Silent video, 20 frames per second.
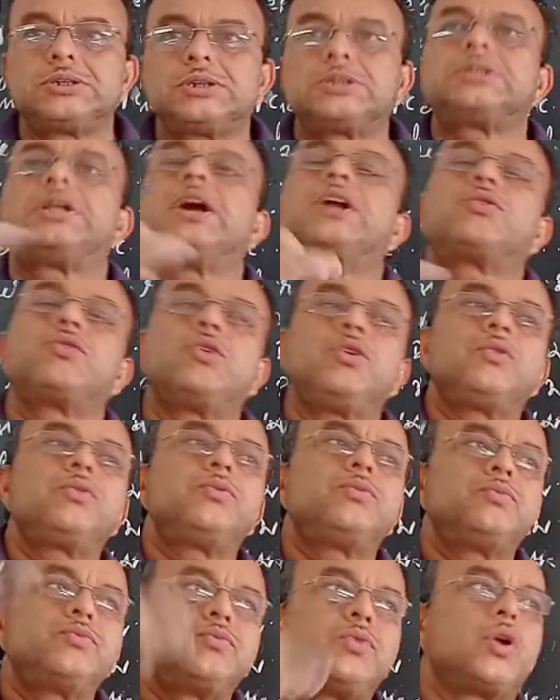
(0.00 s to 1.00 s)
that will
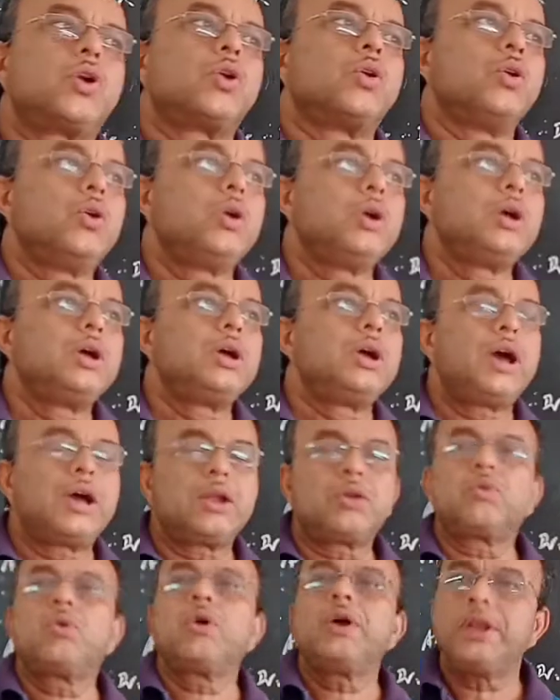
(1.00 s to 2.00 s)
follow,
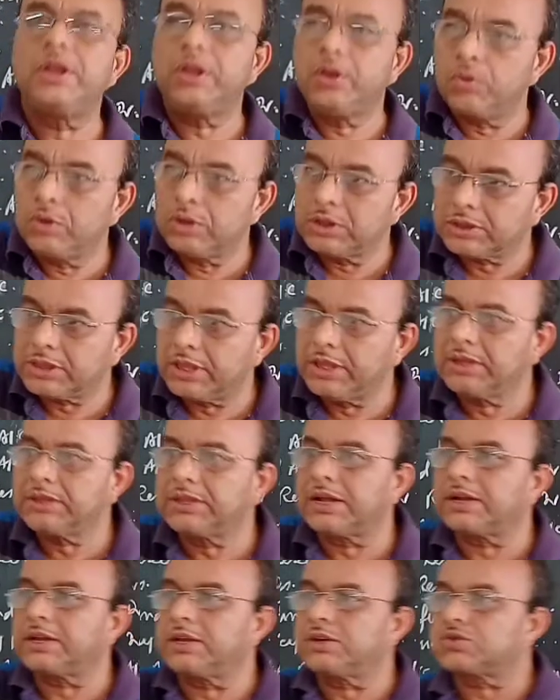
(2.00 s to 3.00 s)
and when you will think
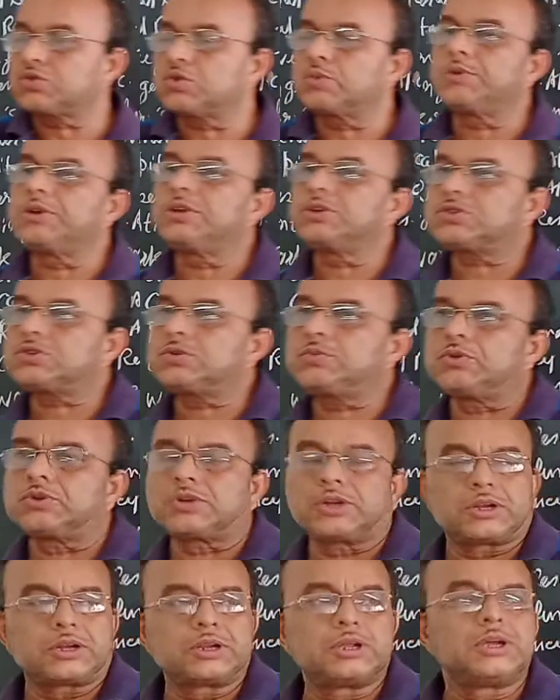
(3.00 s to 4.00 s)
that it should be
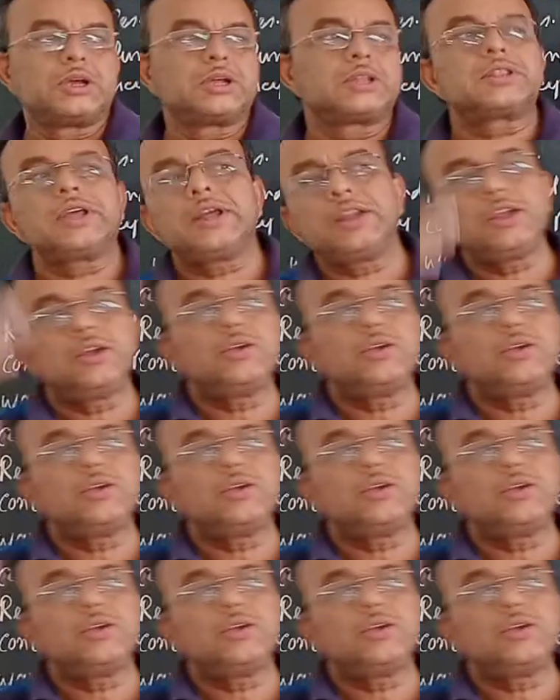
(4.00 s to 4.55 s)
distributed, then you